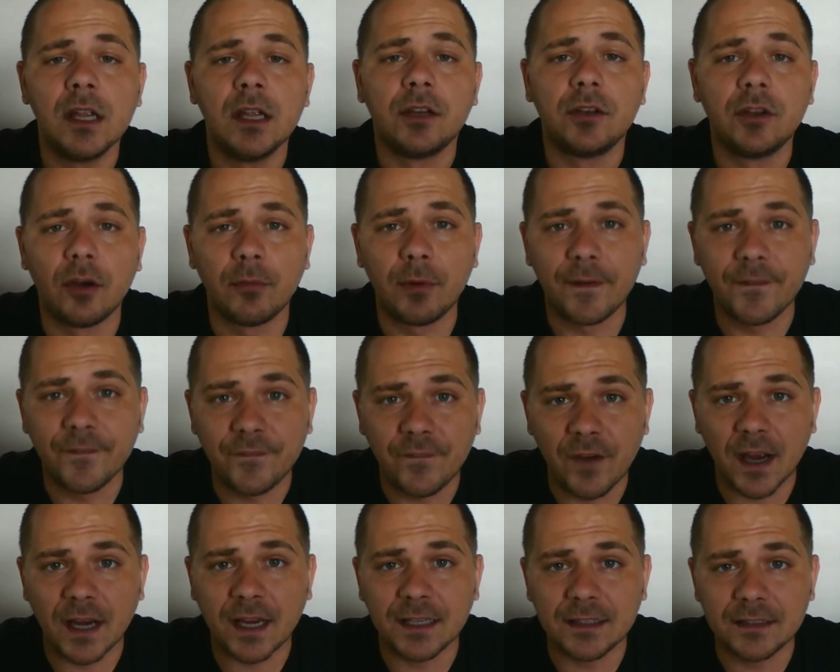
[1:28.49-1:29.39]
Nobody
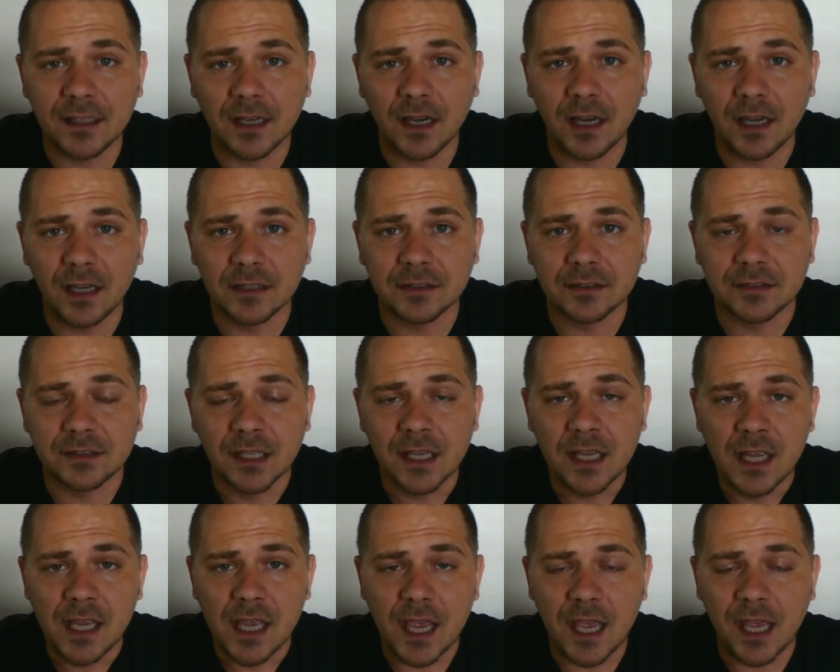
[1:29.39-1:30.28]
fucking does.
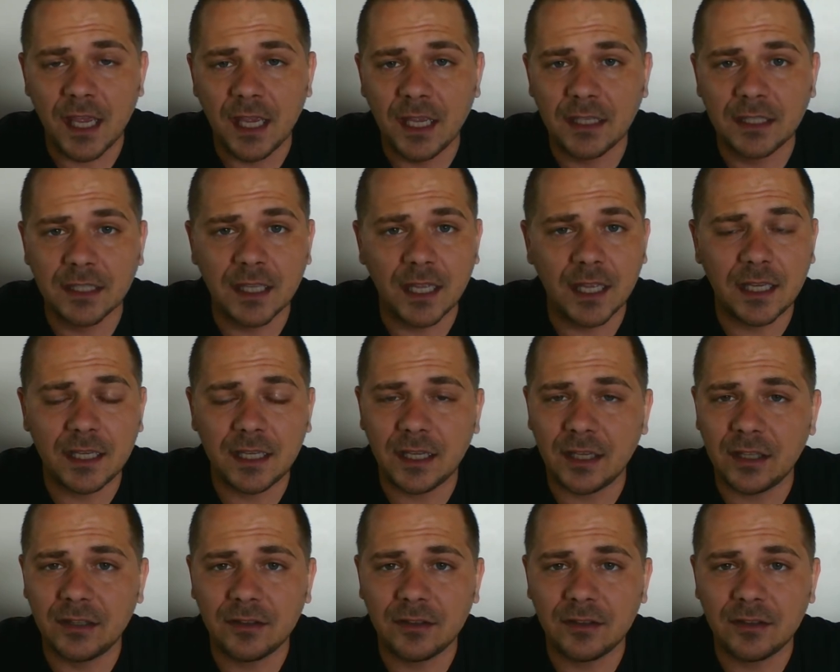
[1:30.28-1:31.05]
And like,